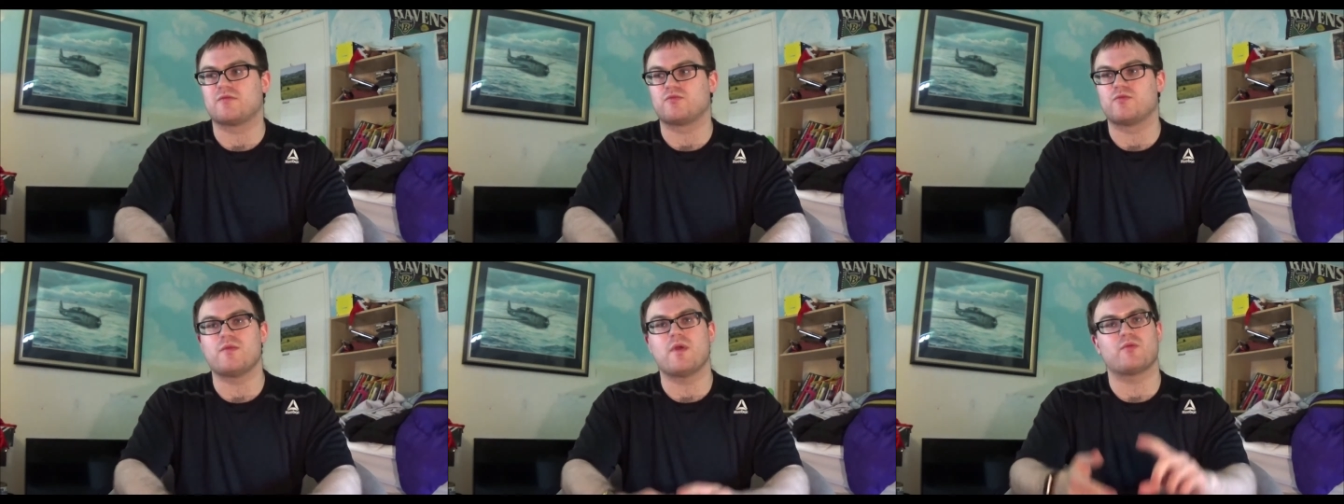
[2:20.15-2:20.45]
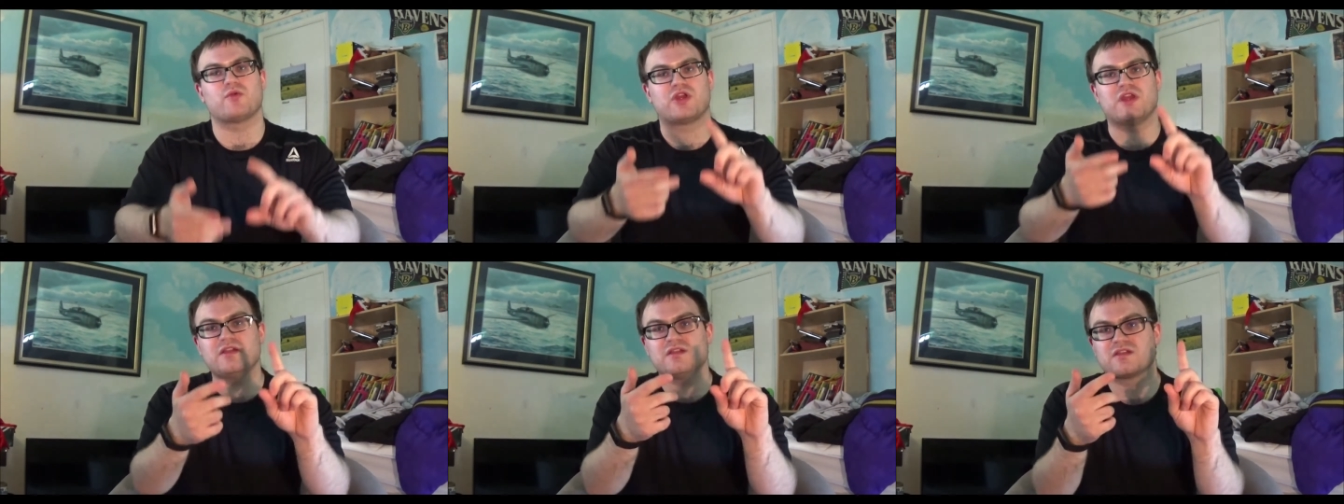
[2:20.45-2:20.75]
Remember,
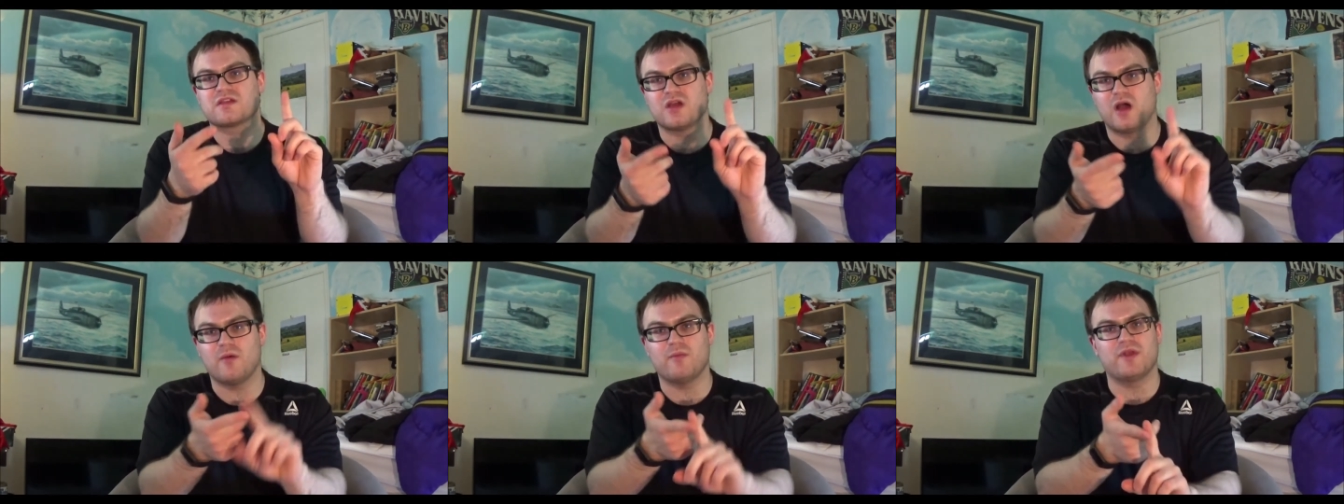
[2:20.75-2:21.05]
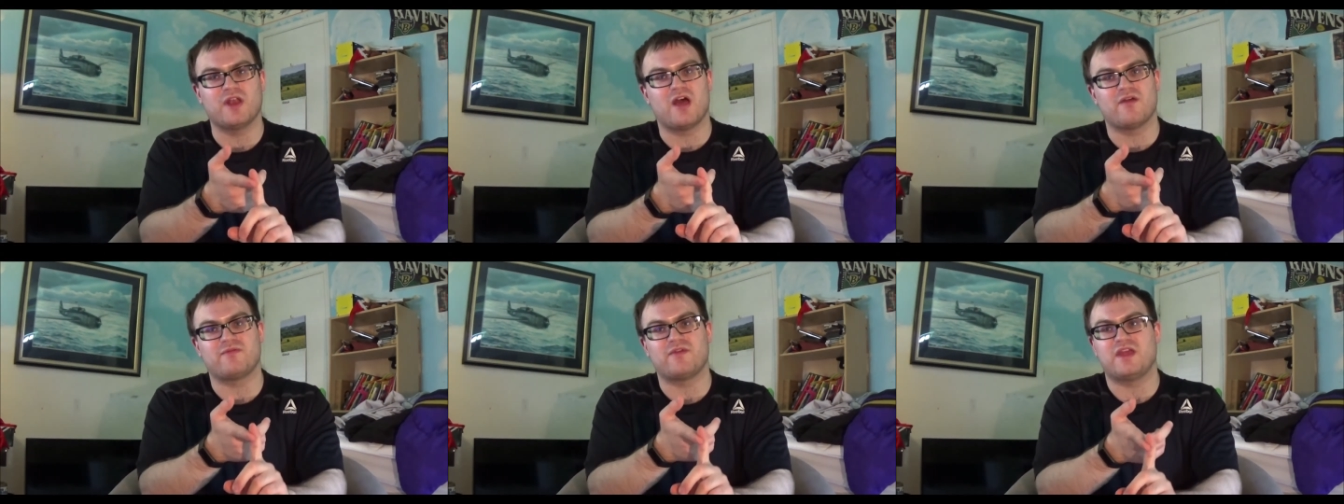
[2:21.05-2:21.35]
he's coming
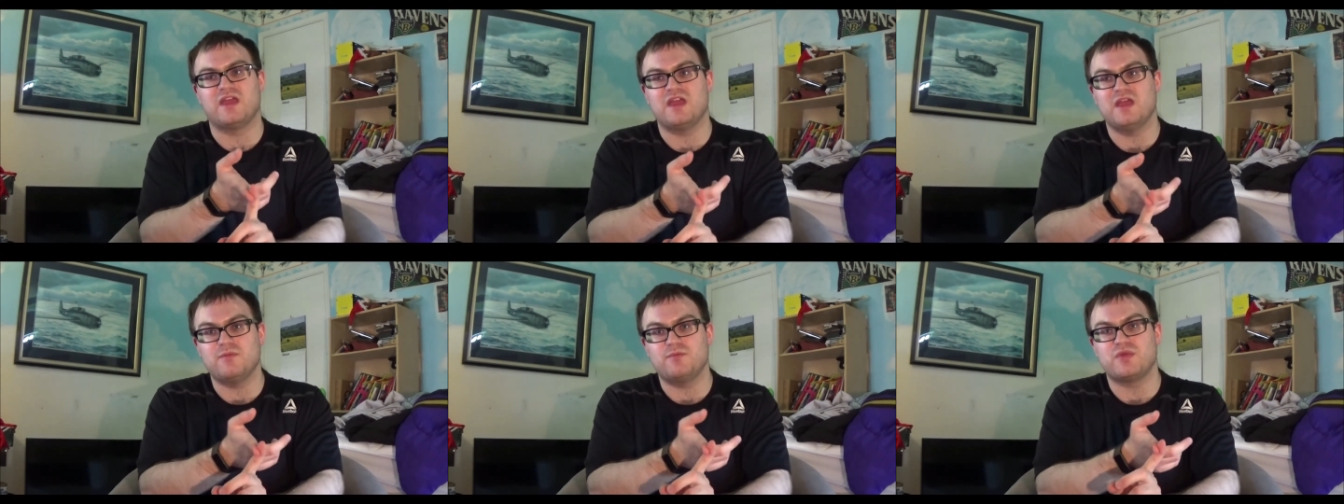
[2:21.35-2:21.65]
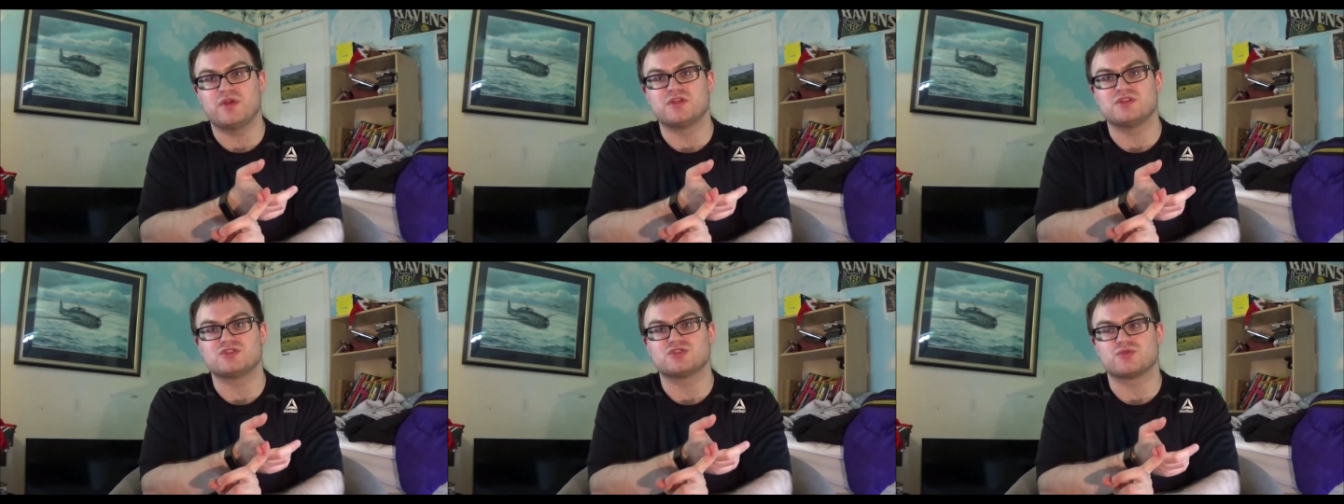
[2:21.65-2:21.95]
off a hip
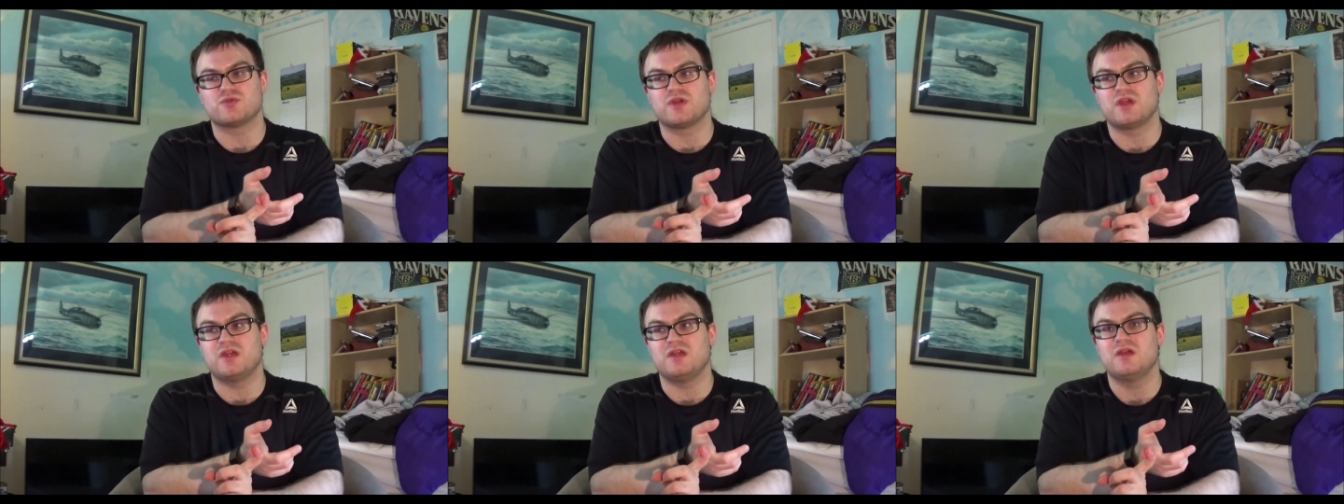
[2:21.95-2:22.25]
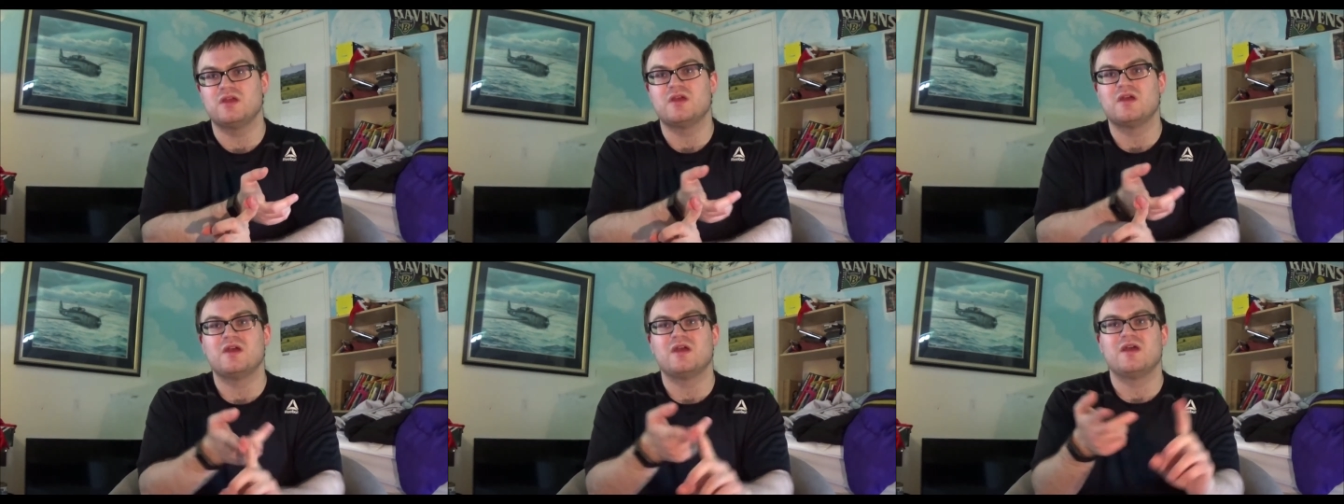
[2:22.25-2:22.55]
injury,
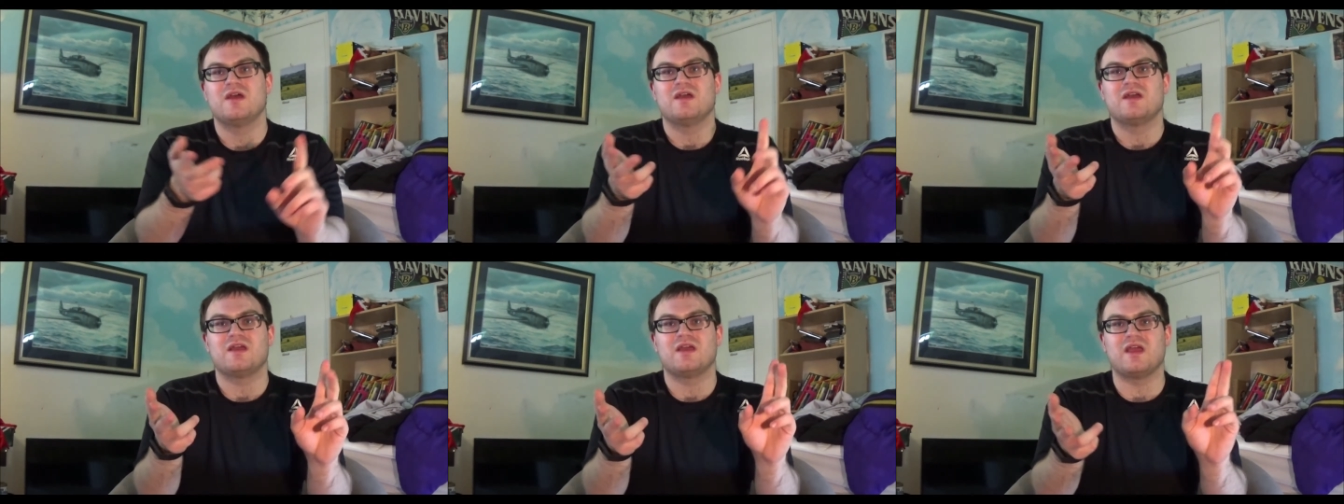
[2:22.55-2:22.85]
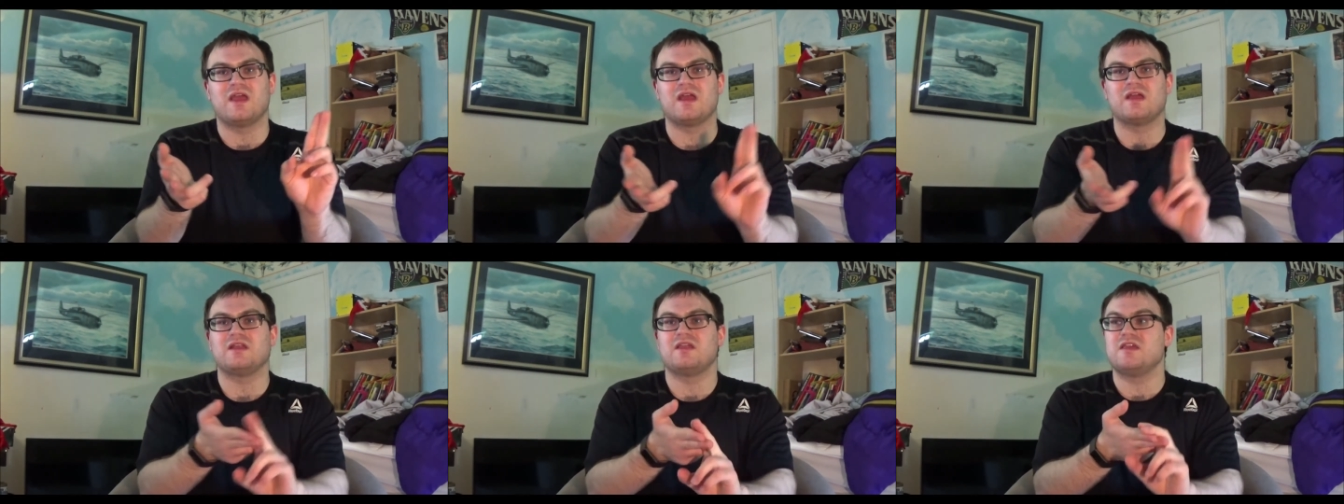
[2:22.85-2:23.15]

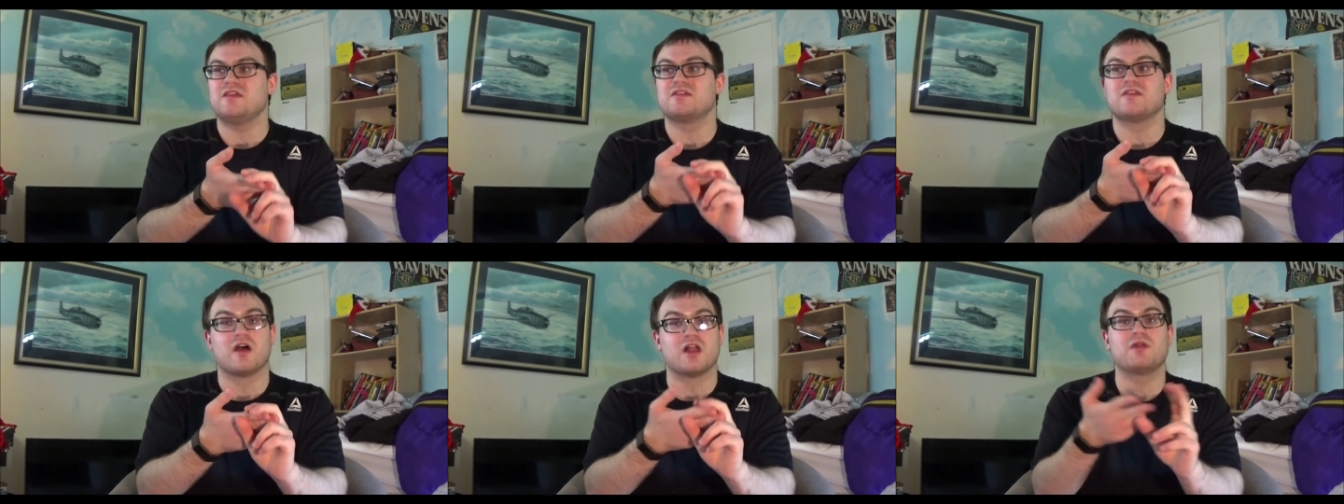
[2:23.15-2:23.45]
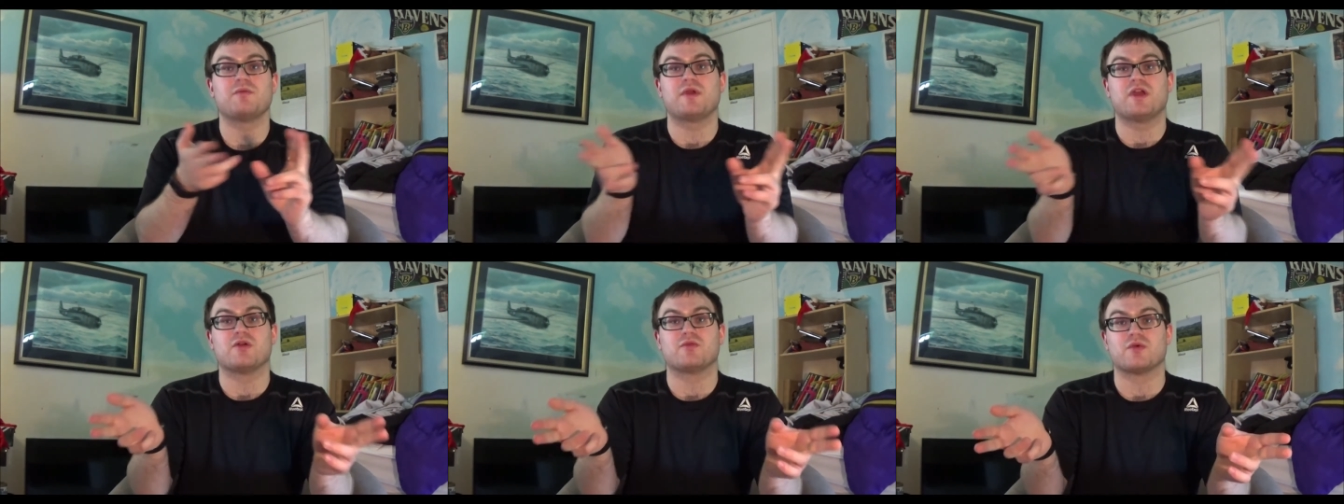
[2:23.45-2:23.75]
and he's going to
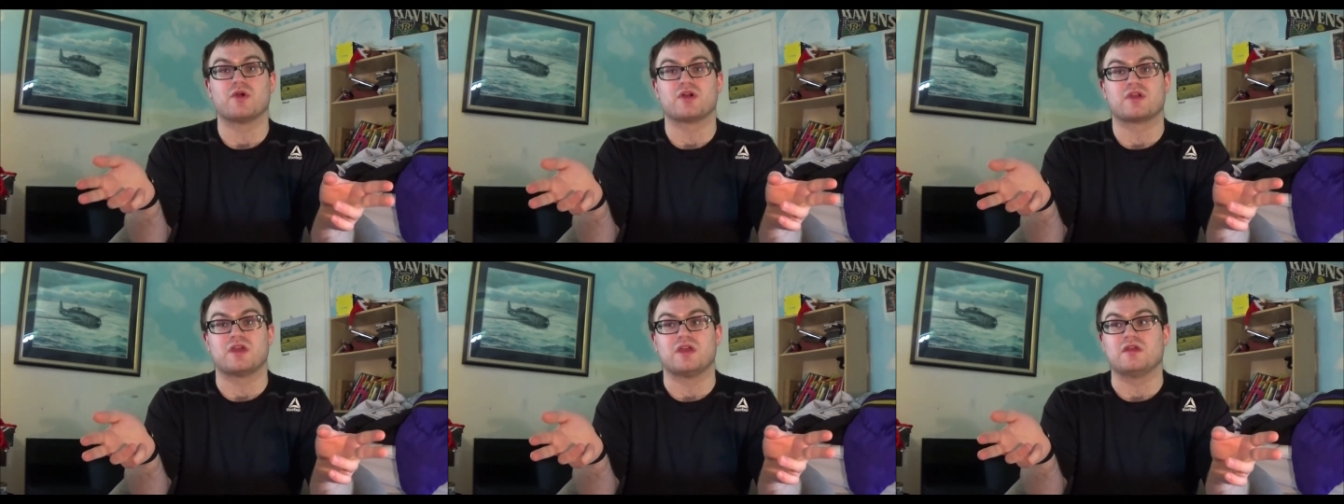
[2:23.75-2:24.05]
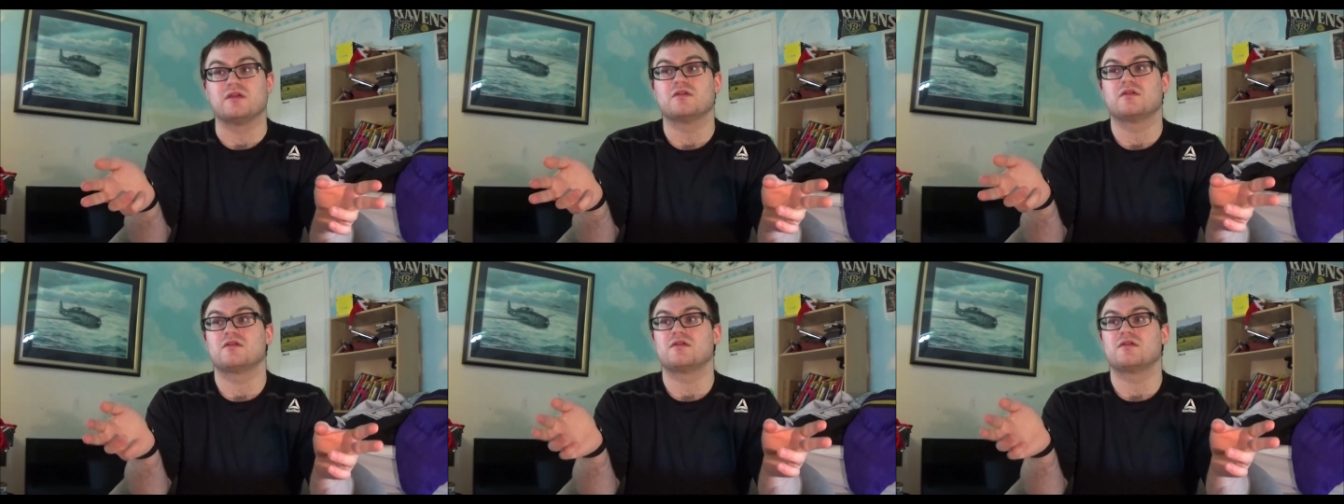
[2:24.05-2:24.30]
be a rookie.